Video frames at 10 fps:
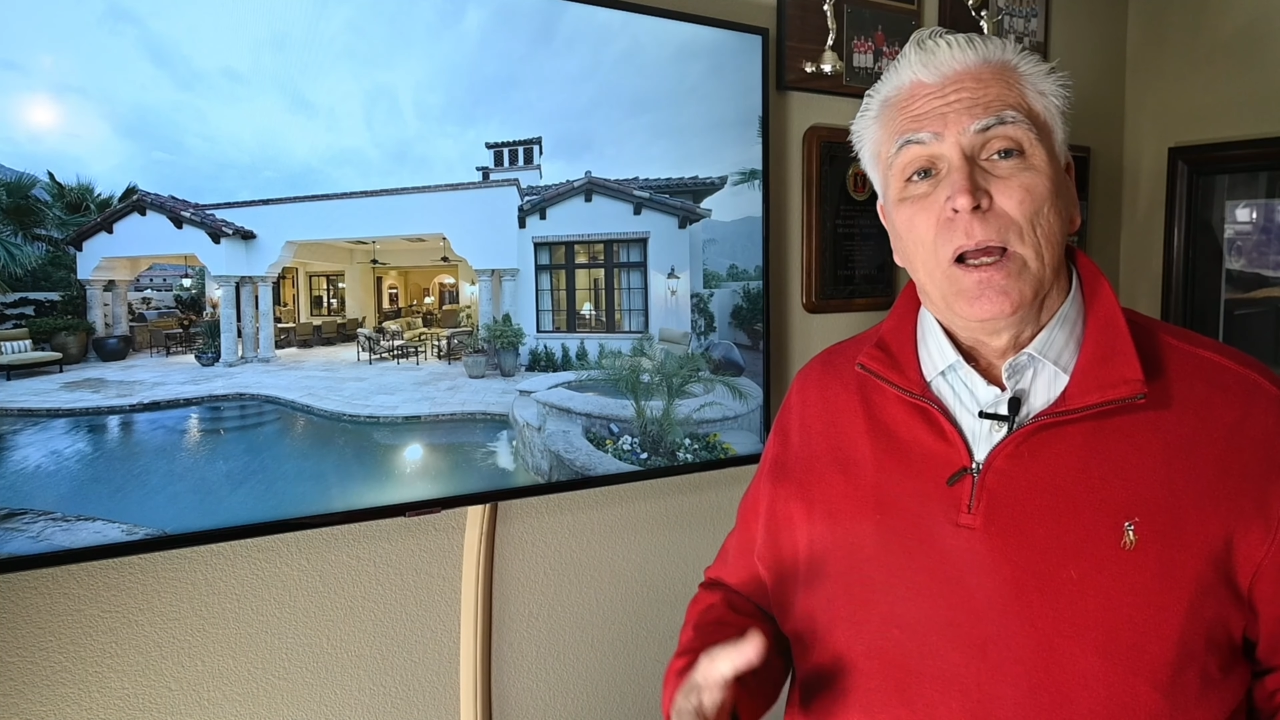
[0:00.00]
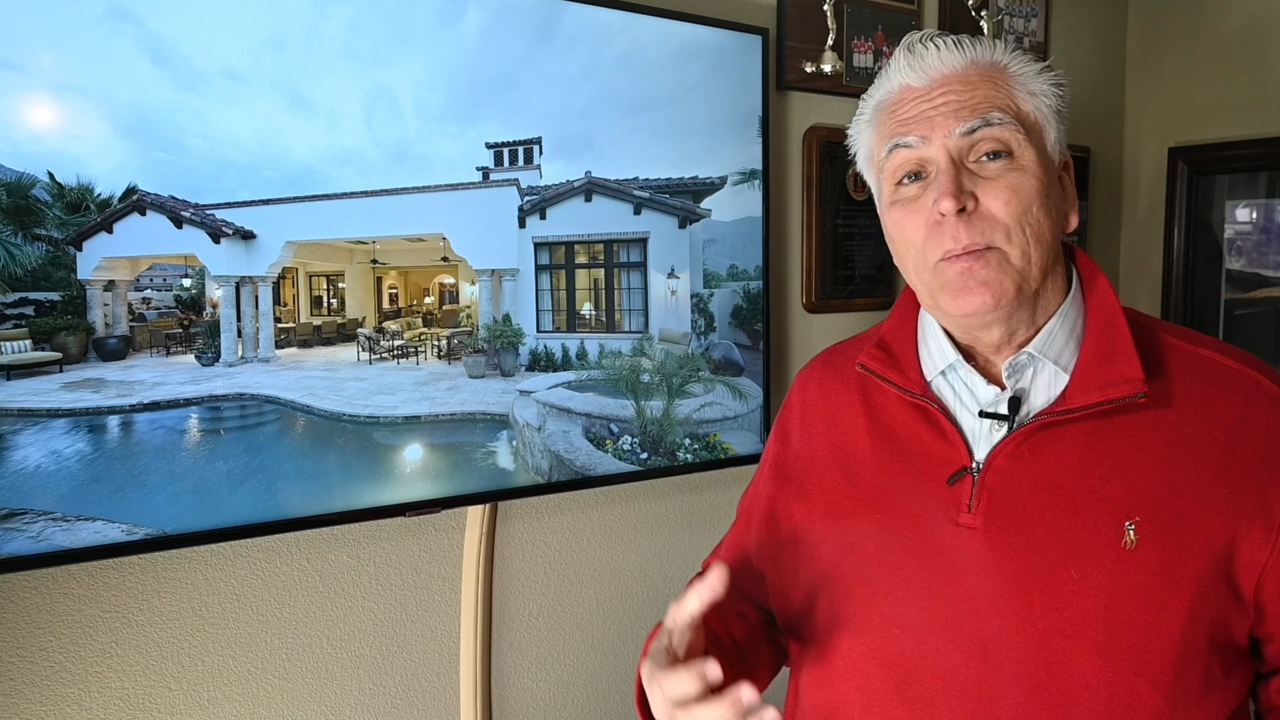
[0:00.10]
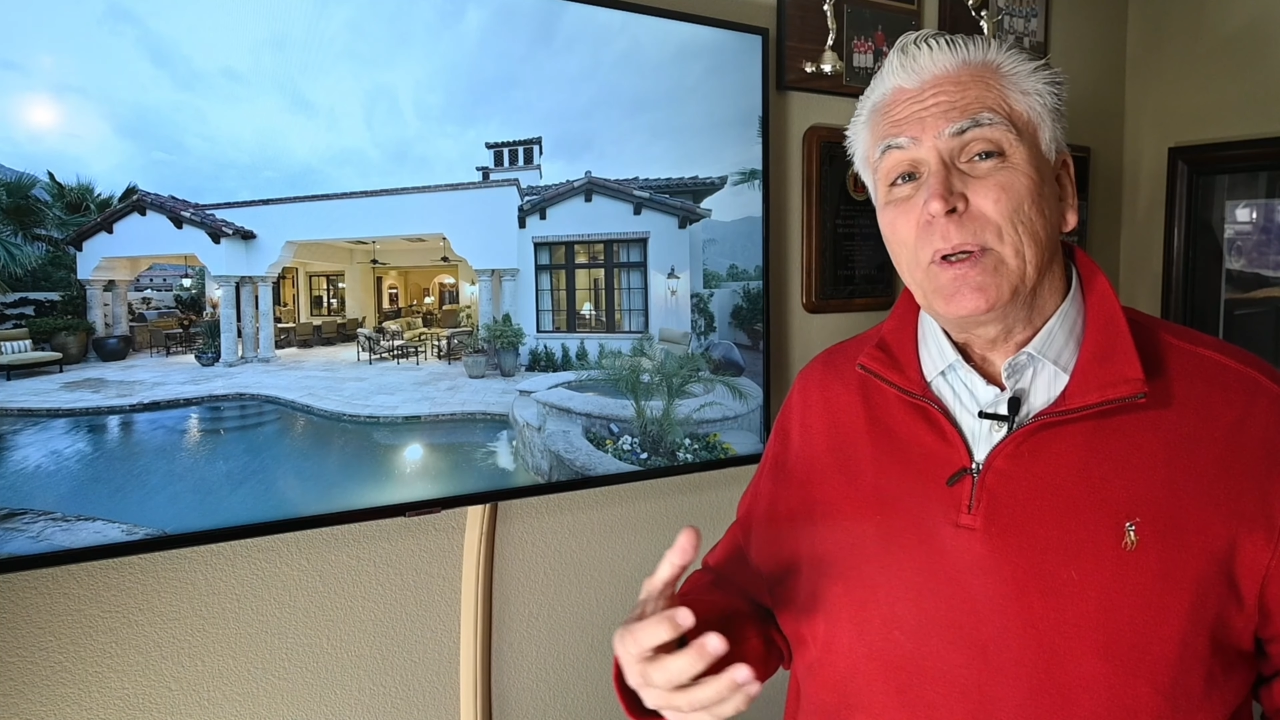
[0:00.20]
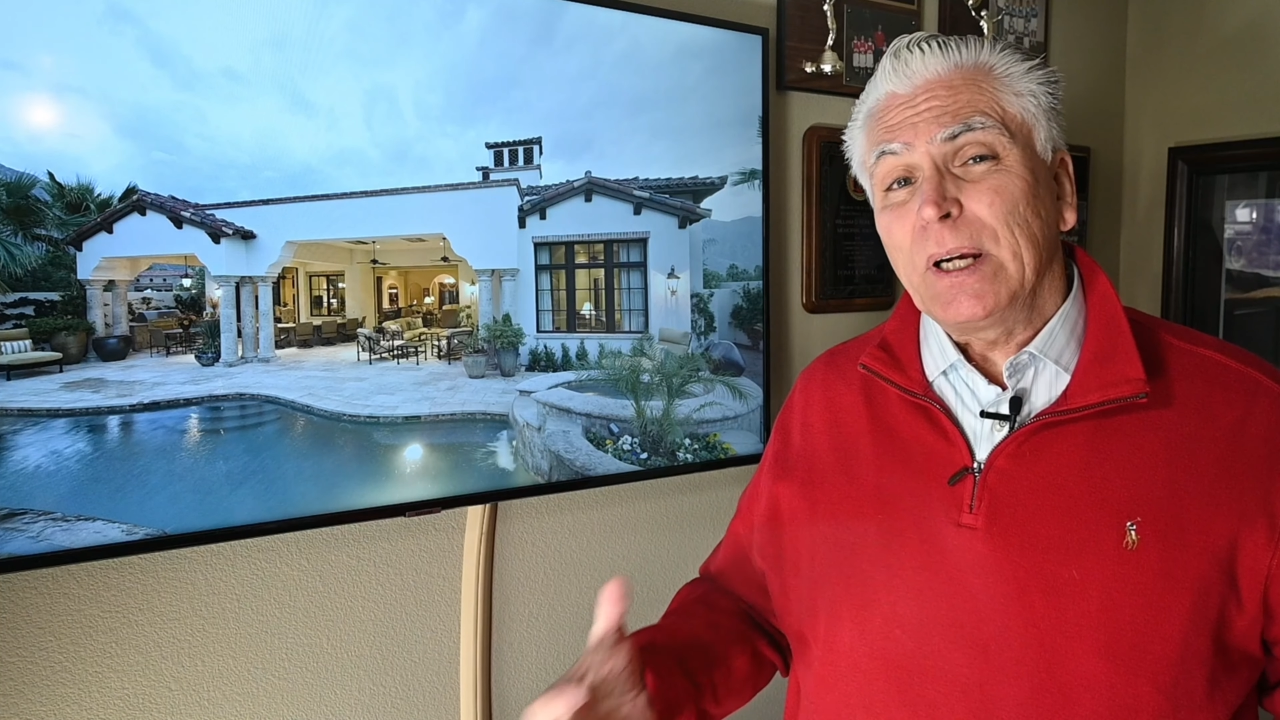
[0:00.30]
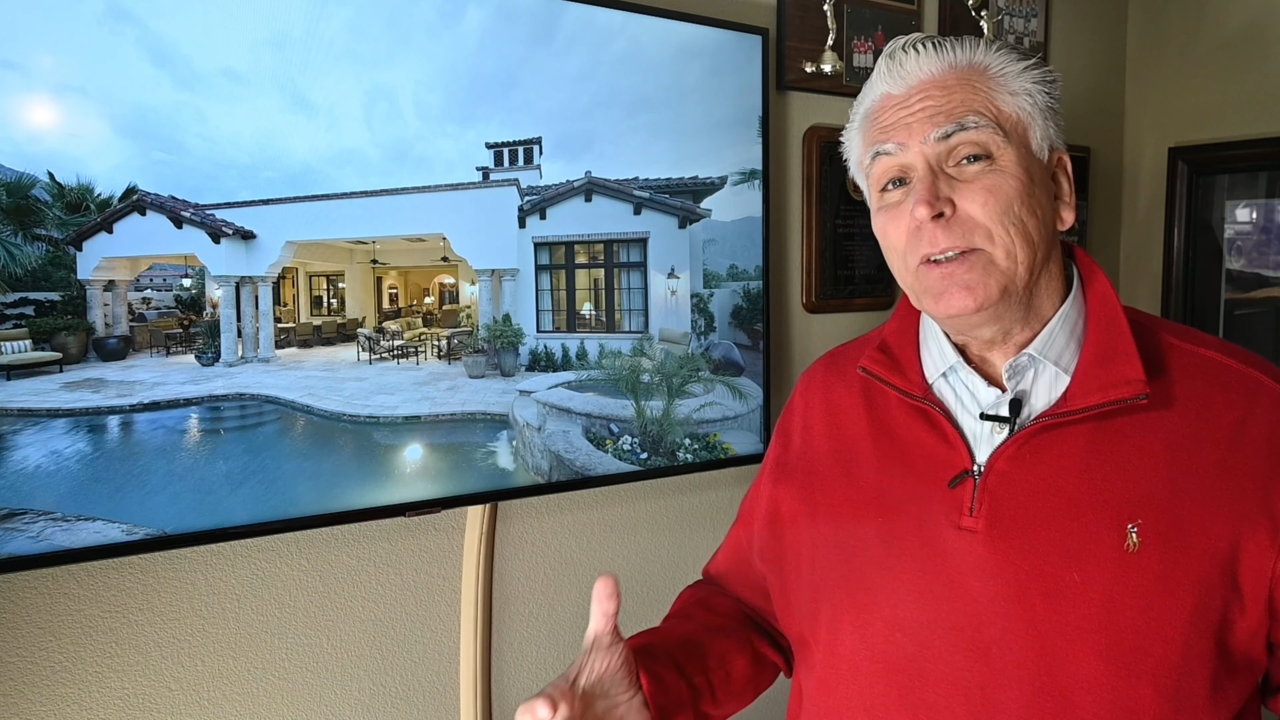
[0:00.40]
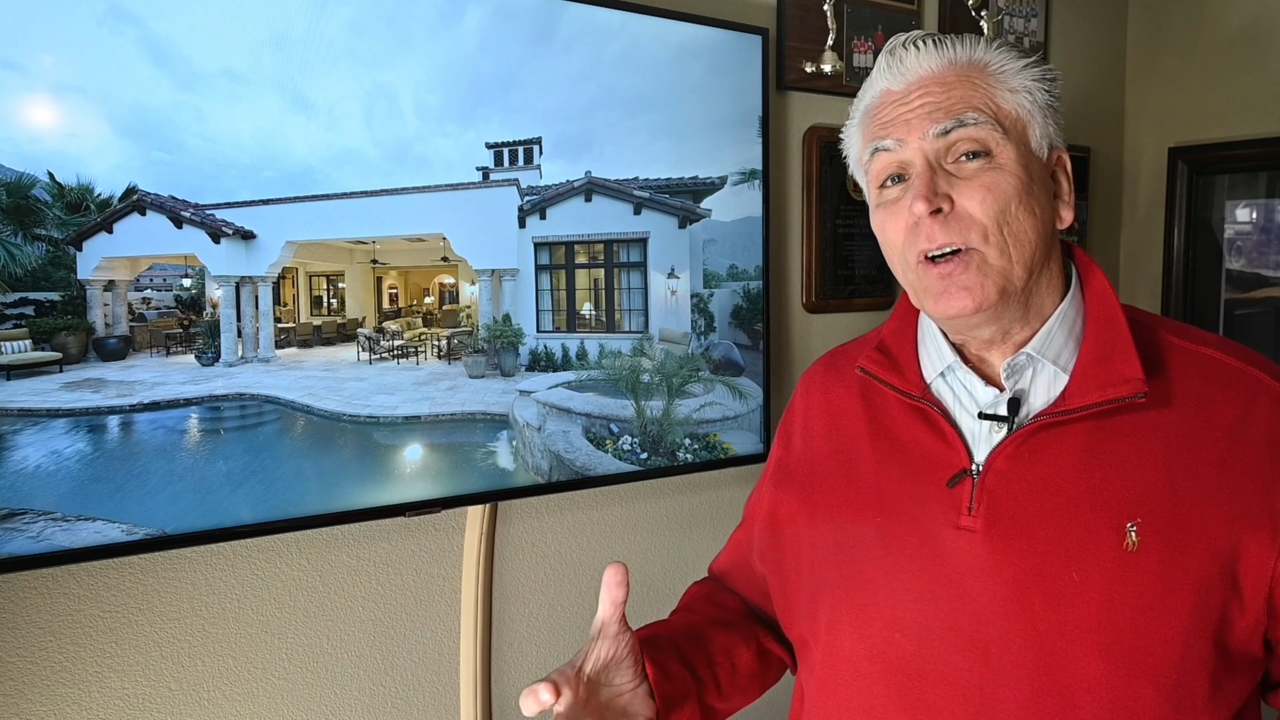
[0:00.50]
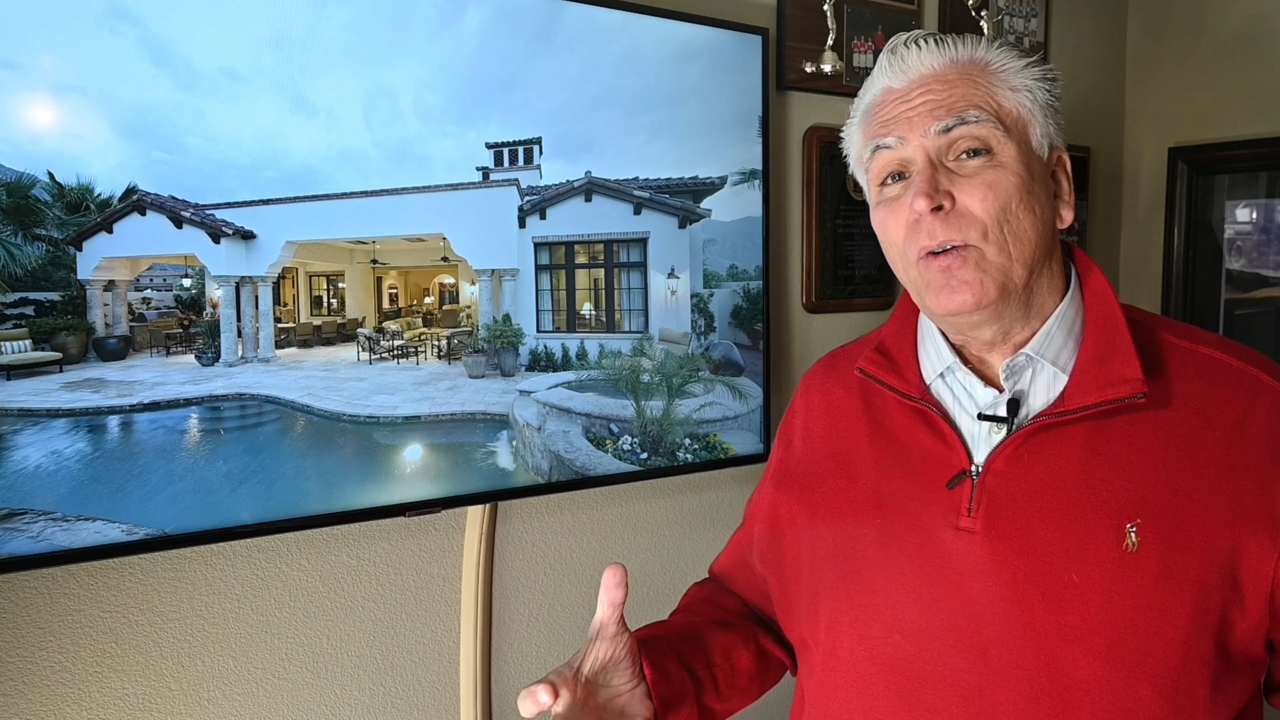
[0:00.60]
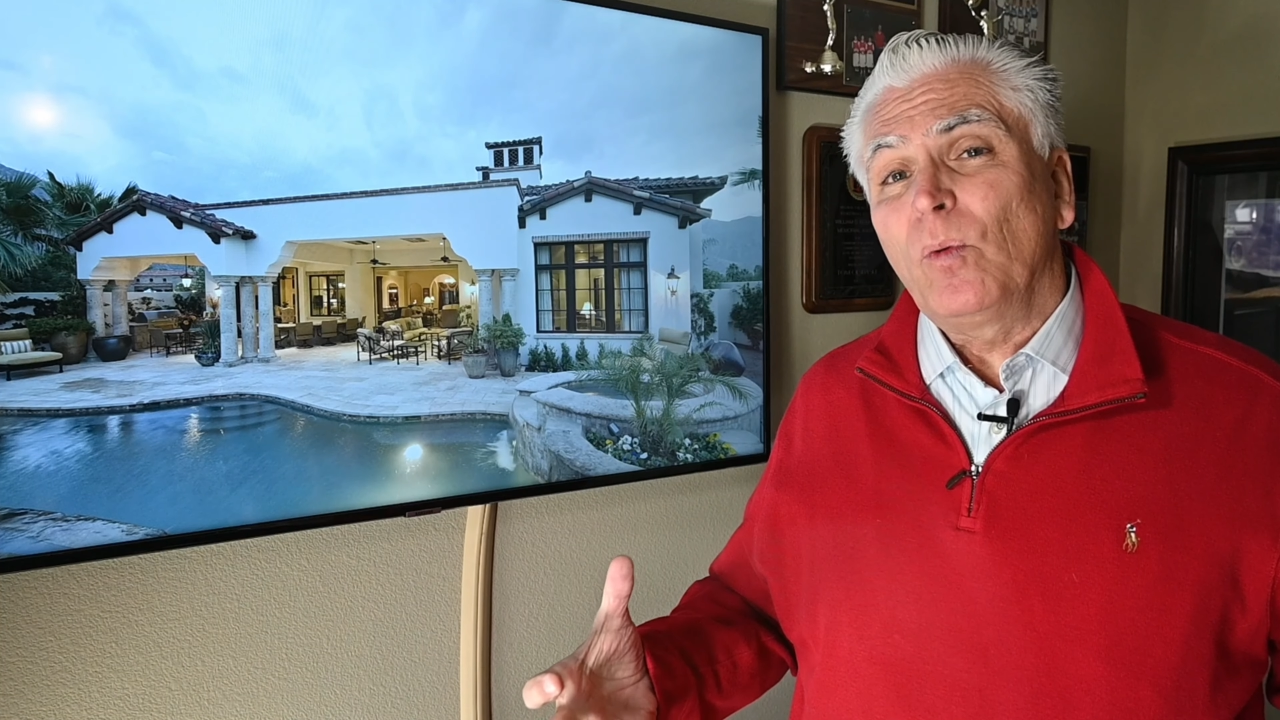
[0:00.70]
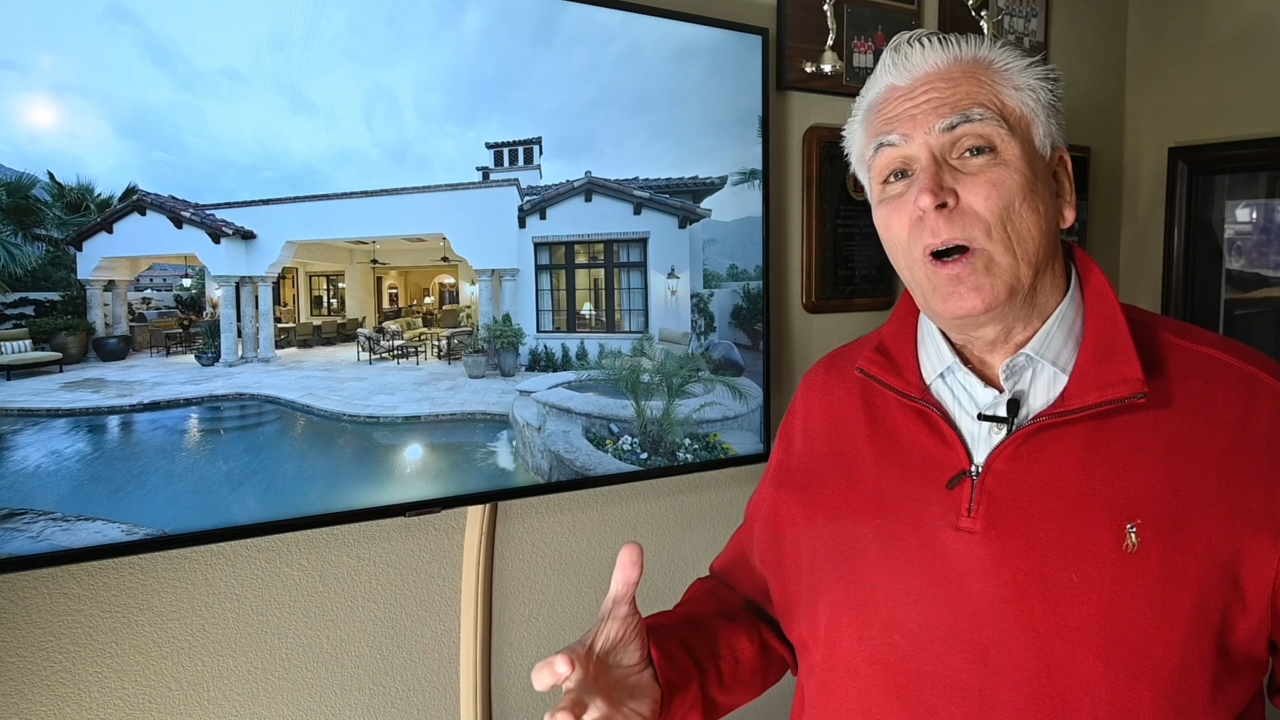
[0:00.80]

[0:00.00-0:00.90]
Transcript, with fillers: But I don't